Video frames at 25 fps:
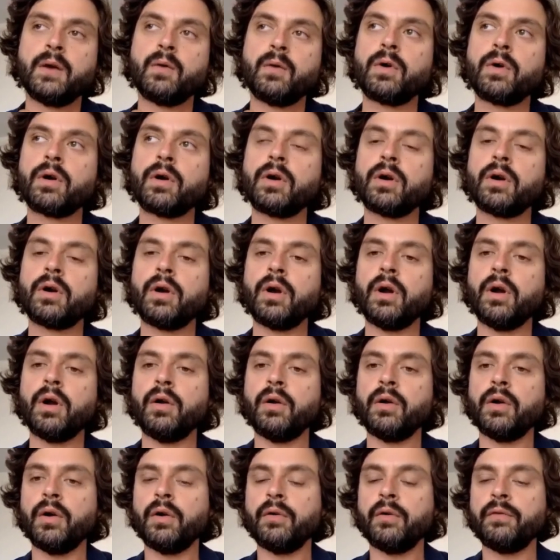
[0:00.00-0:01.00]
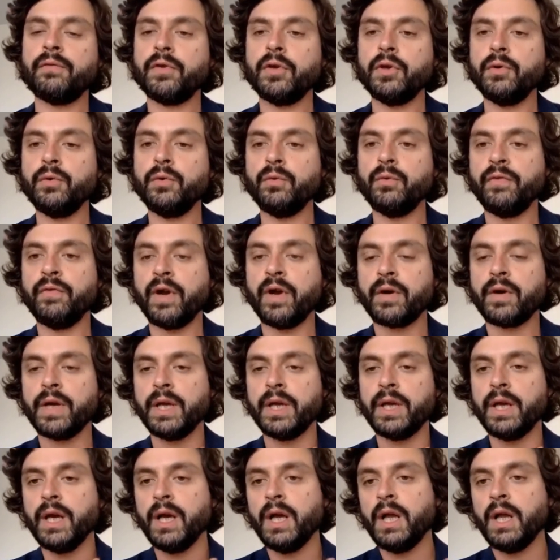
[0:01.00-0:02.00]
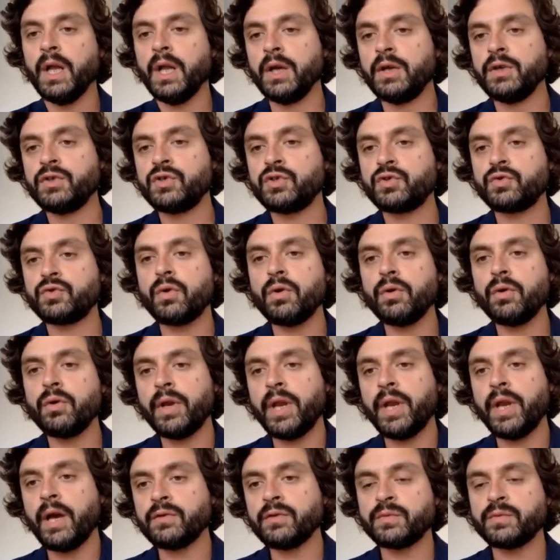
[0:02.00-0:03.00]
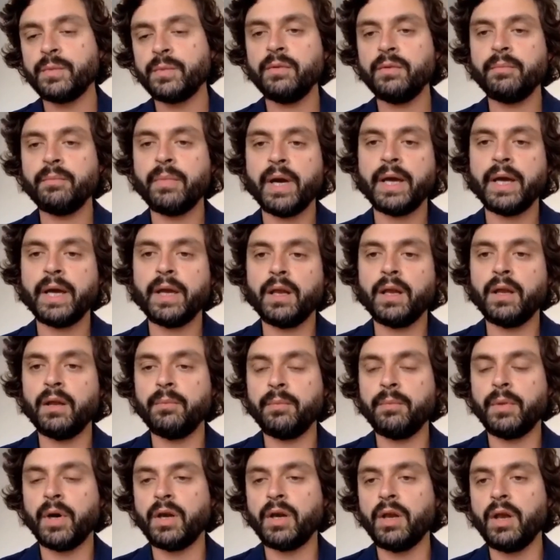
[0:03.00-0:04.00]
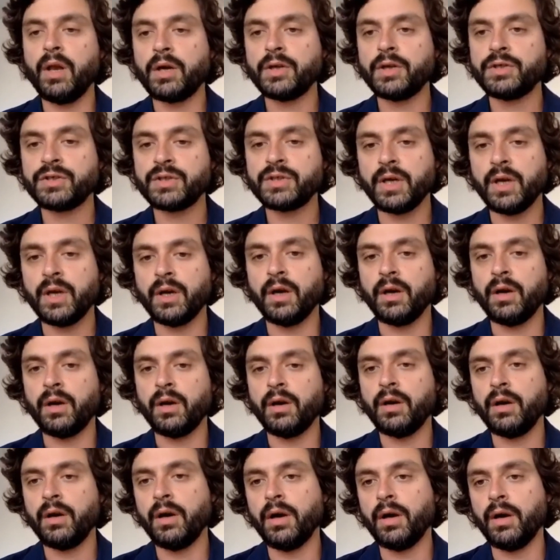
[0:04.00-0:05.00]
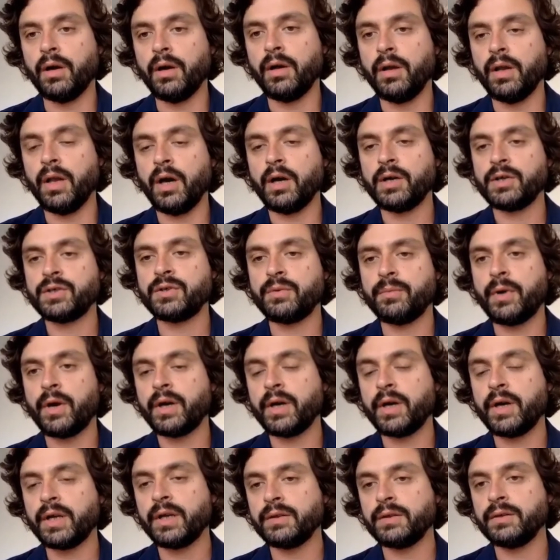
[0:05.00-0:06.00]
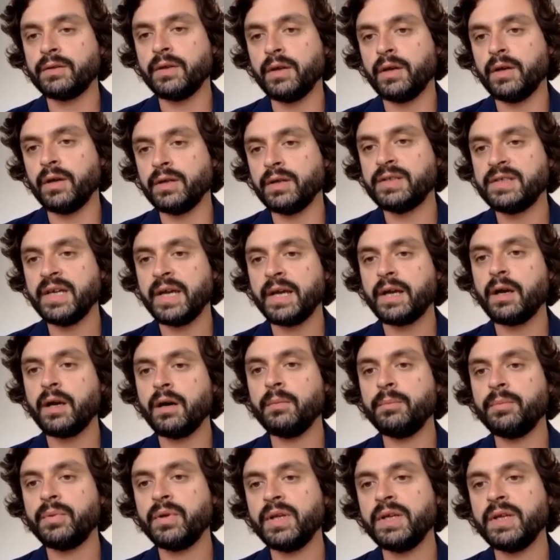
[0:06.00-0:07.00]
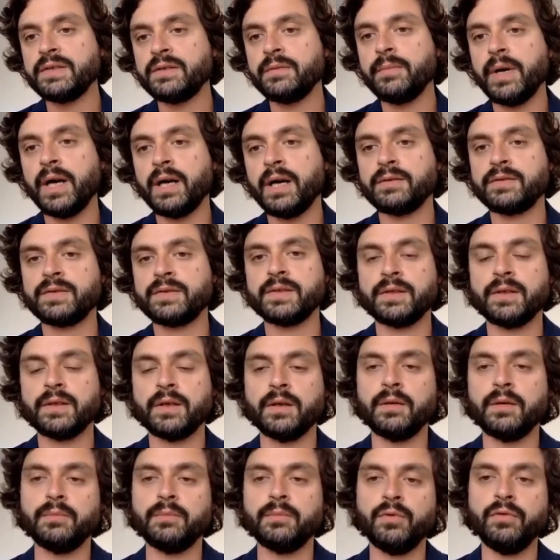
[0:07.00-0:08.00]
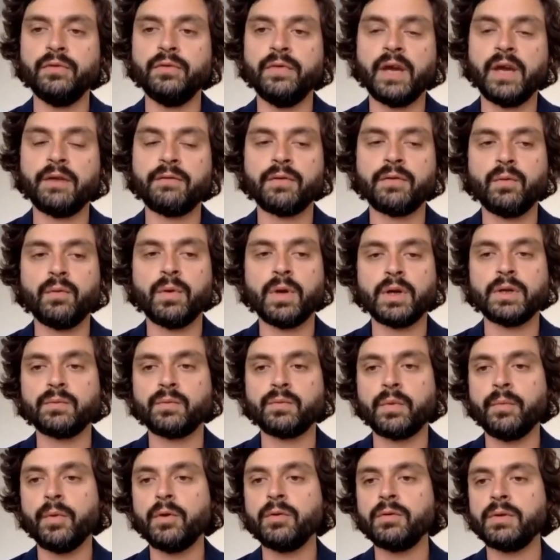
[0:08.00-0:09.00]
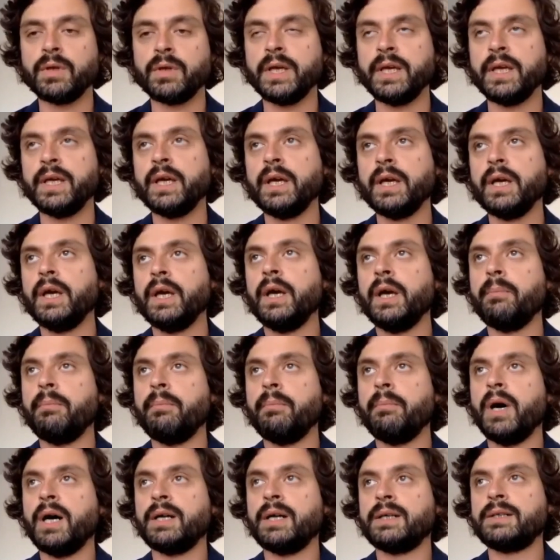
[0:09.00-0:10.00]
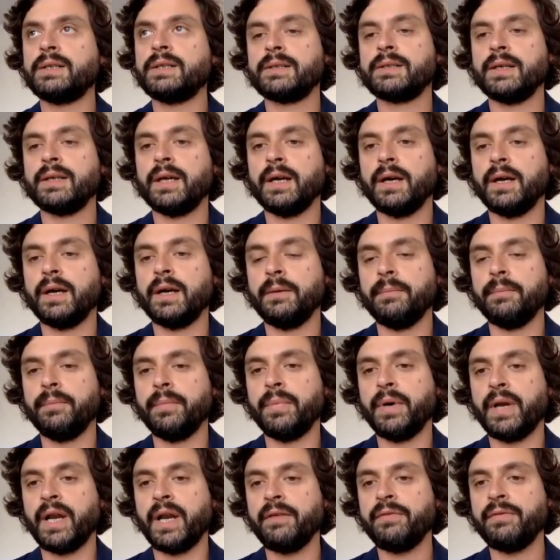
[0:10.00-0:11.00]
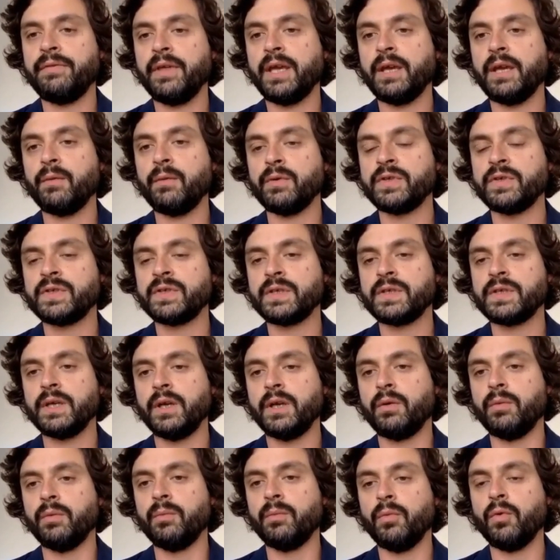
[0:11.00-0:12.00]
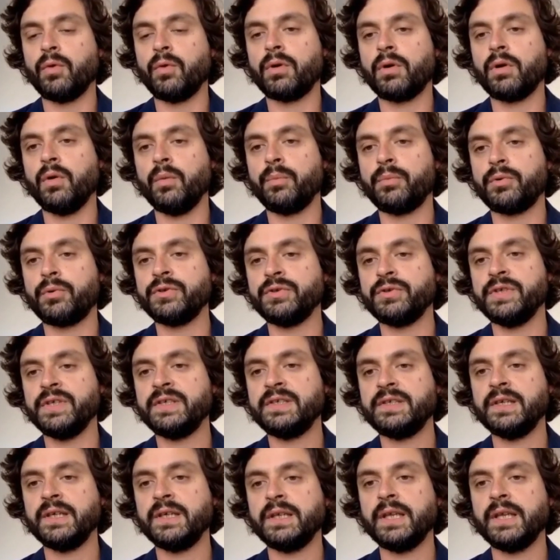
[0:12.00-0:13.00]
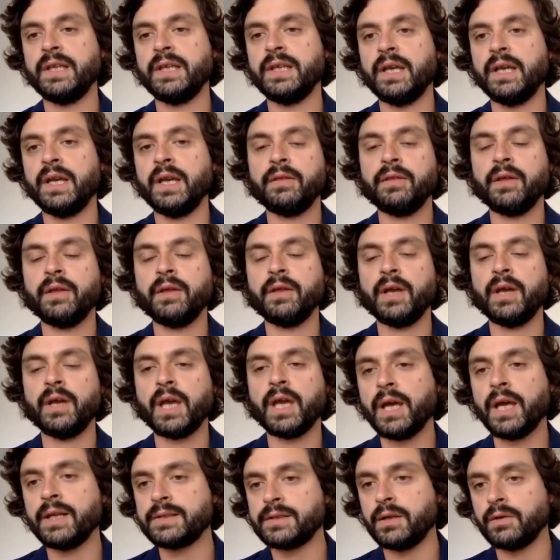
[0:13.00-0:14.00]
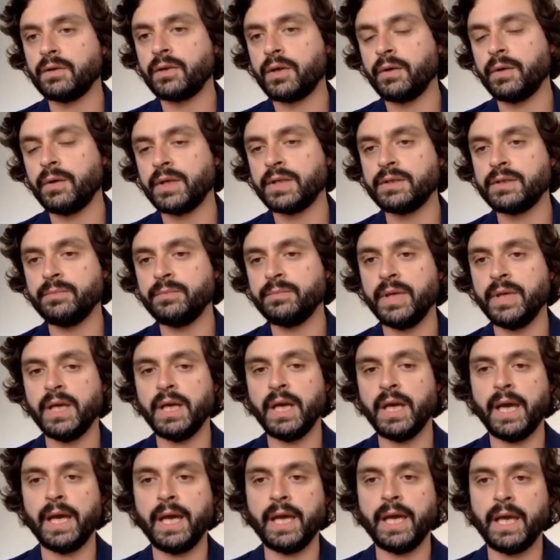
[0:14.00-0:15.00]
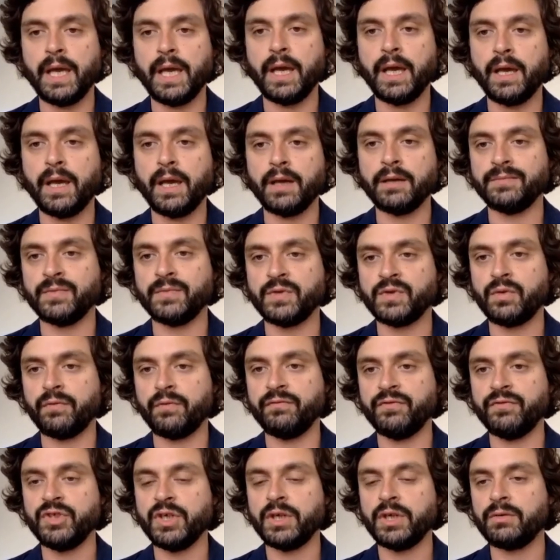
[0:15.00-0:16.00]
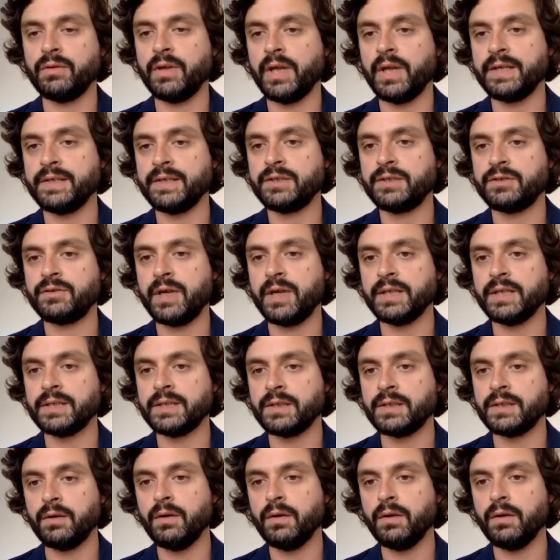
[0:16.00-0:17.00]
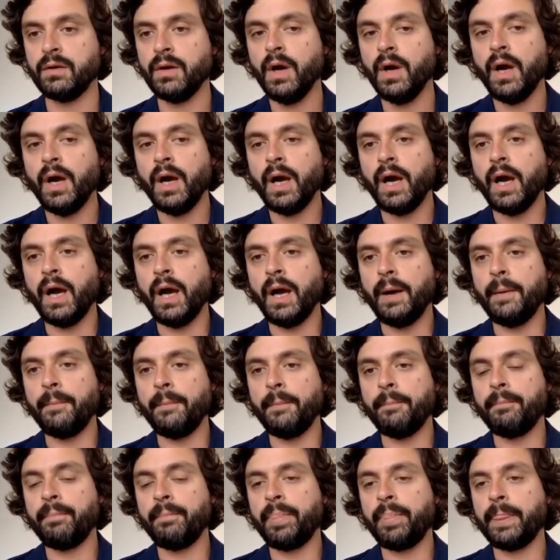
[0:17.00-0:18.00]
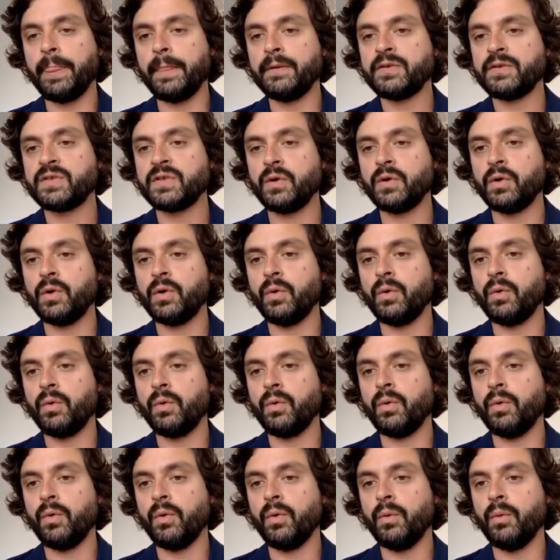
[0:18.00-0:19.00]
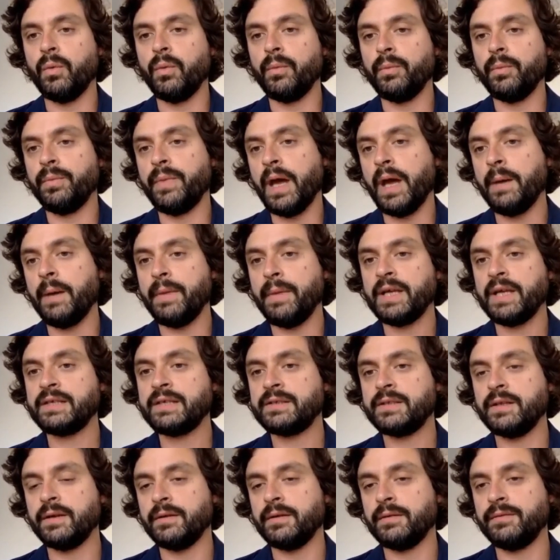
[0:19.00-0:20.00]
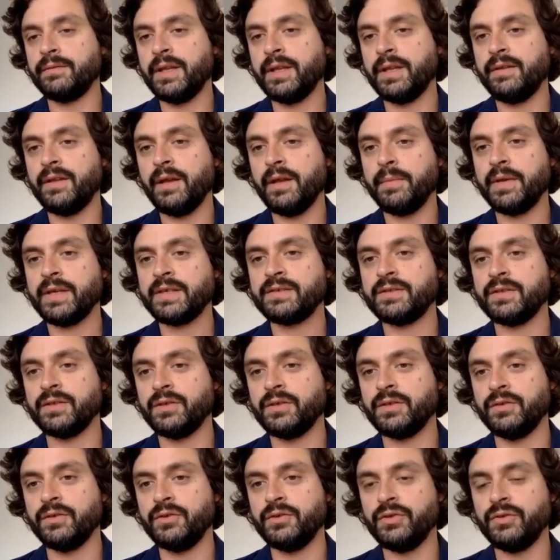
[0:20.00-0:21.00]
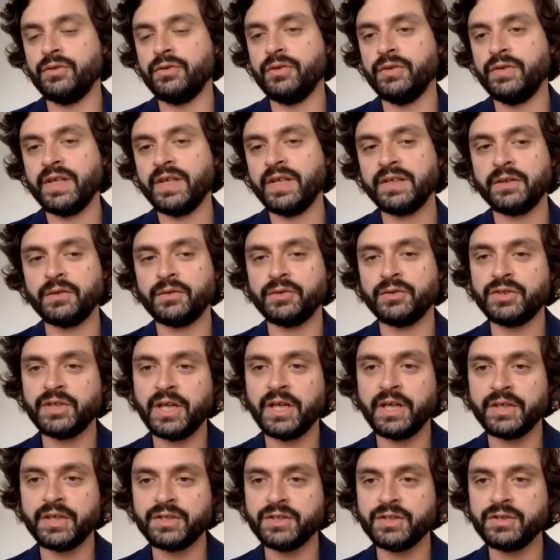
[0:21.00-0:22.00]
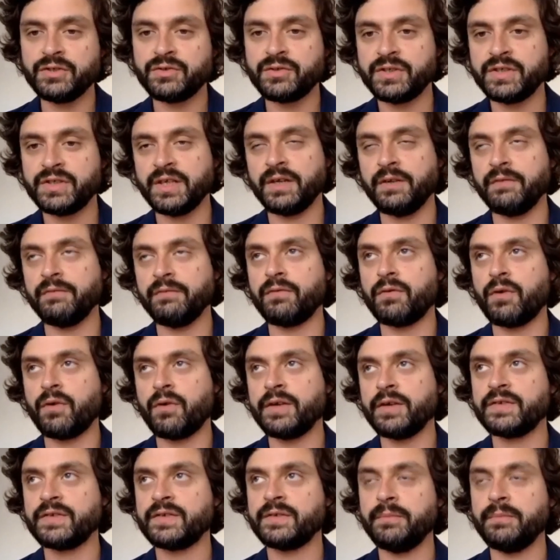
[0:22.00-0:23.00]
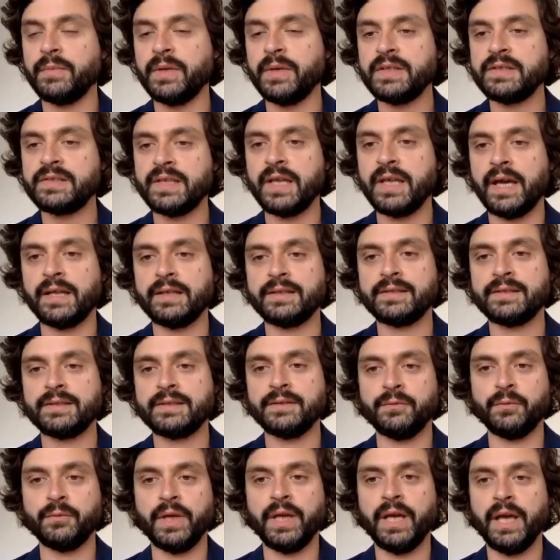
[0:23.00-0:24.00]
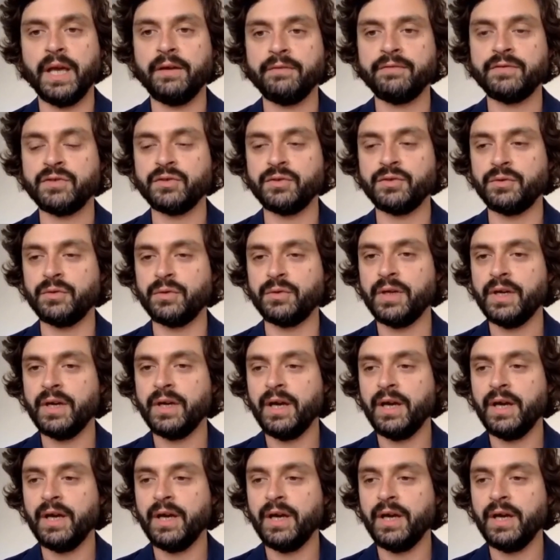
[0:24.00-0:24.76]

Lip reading: were a few very strong announcements by large American tech companies about moving everyone remotely. But I think it was more opportunistic than anything, and it's not going to be a sort of generalized trend. So that makes the technical challenge interesting for us. Means that we have to